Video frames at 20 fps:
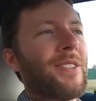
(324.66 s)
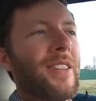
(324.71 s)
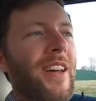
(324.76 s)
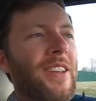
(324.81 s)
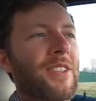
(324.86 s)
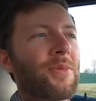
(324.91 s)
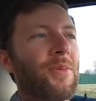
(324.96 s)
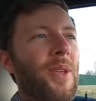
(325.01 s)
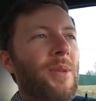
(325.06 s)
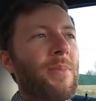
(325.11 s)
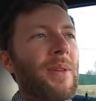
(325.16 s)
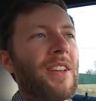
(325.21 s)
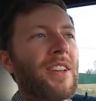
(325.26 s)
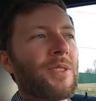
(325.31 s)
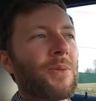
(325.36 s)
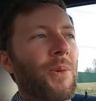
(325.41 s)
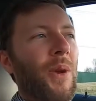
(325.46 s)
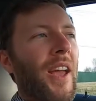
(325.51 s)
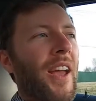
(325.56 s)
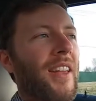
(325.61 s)
you last week
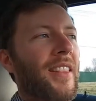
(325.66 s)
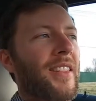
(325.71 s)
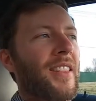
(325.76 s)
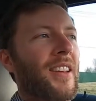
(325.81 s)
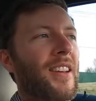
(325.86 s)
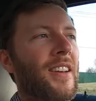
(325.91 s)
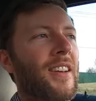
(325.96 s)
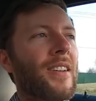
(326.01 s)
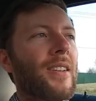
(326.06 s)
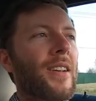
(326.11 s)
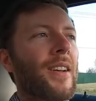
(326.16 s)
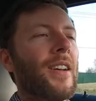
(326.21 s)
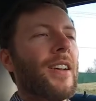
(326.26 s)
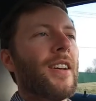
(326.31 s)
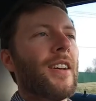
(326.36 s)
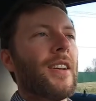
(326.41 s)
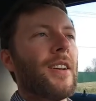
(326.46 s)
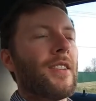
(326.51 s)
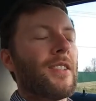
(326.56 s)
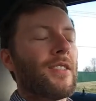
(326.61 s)
because we had the
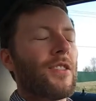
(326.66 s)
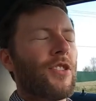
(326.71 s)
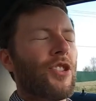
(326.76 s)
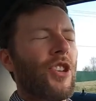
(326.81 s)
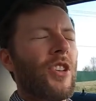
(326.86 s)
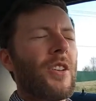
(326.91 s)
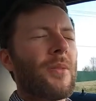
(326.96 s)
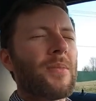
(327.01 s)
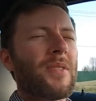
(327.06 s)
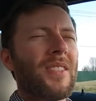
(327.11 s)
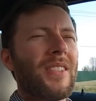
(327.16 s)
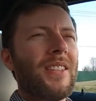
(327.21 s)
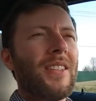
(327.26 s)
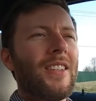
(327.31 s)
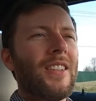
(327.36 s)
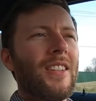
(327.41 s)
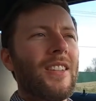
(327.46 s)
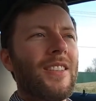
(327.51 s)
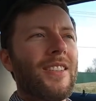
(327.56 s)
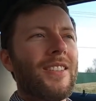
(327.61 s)

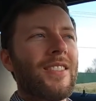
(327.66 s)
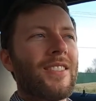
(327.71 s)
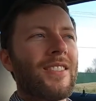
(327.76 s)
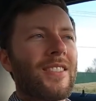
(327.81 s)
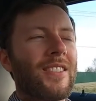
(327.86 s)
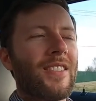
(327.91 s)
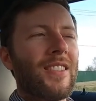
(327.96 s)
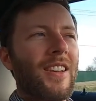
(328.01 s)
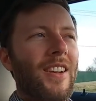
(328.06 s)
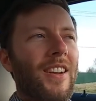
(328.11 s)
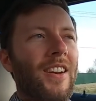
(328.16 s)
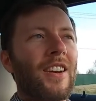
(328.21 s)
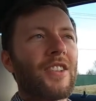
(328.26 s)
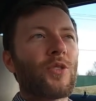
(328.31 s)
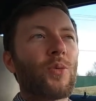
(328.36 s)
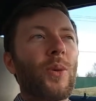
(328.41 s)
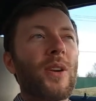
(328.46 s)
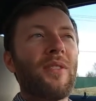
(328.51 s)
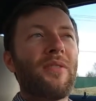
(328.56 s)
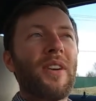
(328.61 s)
GMC Sierra
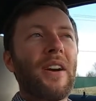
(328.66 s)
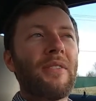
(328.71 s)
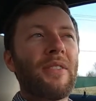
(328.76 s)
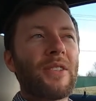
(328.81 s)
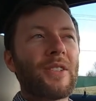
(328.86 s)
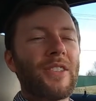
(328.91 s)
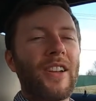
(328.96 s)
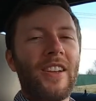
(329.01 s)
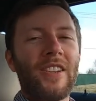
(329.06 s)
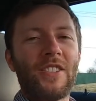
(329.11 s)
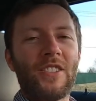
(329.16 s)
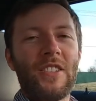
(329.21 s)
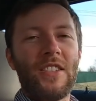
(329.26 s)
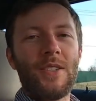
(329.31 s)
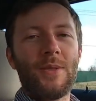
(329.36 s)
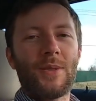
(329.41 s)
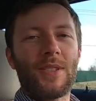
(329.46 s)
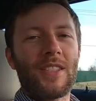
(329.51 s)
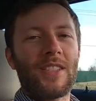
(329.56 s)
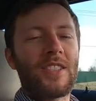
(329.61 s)
2500
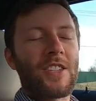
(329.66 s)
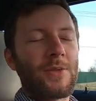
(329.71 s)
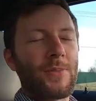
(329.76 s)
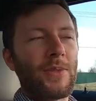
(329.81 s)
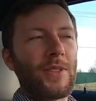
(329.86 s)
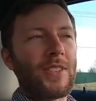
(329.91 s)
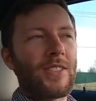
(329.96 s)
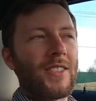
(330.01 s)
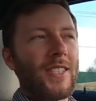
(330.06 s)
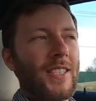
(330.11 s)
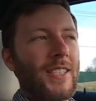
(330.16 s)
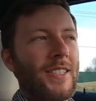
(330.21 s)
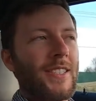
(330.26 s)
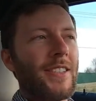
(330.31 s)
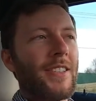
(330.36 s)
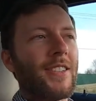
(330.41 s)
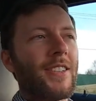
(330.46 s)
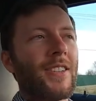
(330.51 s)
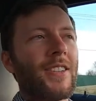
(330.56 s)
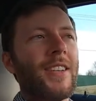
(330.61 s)
HD with a 6.6
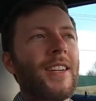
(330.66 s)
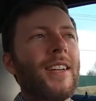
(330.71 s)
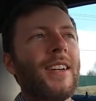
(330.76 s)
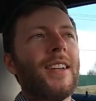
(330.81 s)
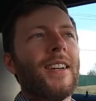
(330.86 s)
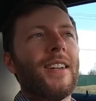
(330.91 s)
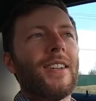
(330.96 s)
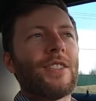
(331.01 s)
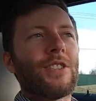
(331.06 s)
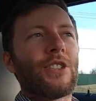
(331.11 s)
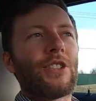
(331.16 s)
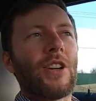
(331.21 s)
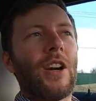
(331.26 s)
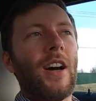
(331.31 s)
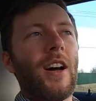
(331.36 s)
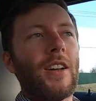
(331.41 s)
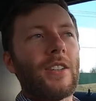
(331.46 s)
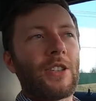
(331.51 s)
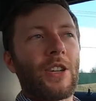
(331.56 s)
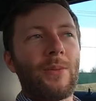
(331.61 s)
liter
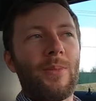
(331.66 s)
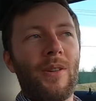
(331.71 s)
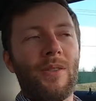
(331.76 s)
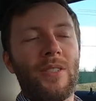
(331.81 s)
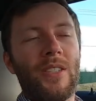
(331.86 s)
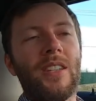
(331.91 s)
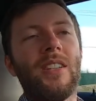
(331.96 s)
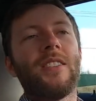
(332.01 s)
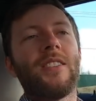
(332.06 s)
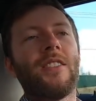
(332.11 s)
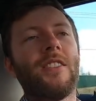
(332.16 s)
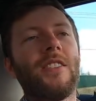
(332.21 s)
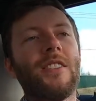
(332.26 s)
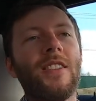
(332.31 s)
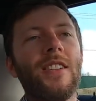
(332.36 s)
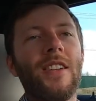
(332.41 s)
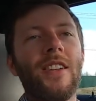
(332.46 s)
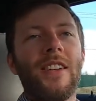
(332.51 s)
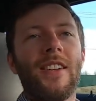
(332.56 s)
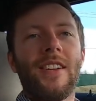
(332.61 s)
uh, turbo diesel
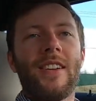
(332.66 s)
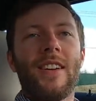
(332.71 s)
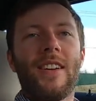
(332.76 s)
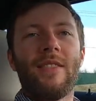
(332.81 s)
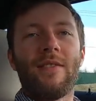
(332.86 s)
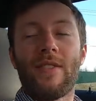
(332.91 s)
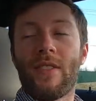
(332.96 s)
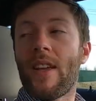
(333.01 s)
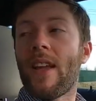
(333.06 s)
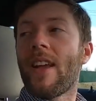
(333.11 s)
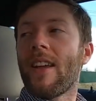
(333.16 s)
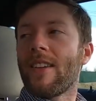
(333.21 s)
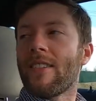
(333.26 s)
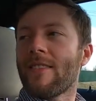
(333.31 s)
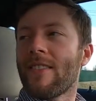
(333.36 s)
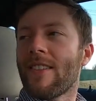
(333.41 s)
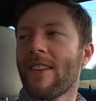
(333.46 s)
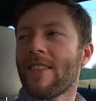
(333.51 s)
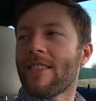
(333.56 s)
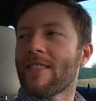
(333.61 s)
V8.
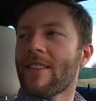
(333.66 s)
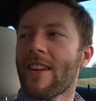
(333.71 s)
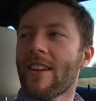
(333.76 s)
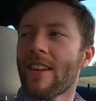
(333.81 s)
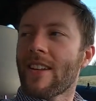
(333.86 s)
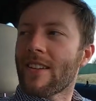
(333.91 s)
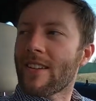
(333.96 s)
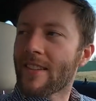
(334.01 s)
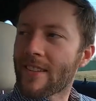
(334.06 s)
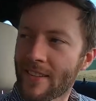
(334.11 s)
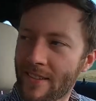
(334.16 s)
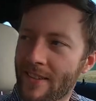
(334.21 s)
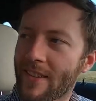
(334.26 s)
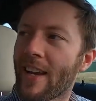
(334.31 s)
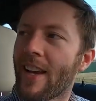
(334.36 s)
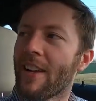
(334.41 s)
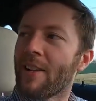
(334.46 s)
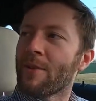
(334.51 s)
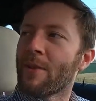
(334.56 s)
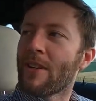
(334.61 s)
And I was like,
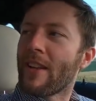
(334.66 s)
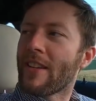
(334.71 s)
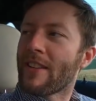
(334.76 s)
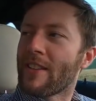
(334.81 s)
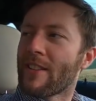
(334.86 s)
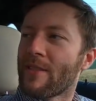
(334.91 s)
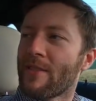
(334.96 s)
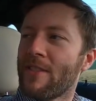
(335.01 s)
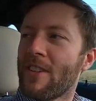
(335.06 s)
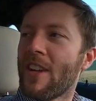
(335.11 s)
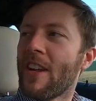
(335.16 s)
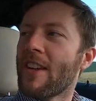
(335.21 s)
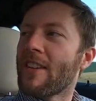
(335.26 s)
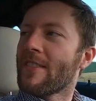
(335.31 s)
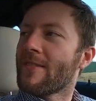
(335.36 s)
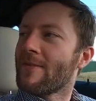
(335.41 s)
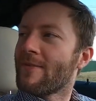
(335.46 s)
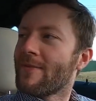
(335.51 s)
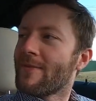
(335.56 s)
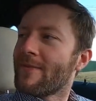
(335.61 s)
Kyle would like this V8.
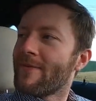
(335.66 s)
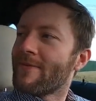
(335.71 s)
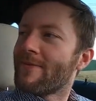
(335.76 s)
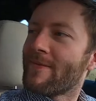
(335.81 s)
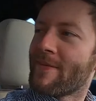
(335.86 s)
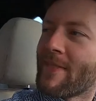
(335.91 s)
Yeah.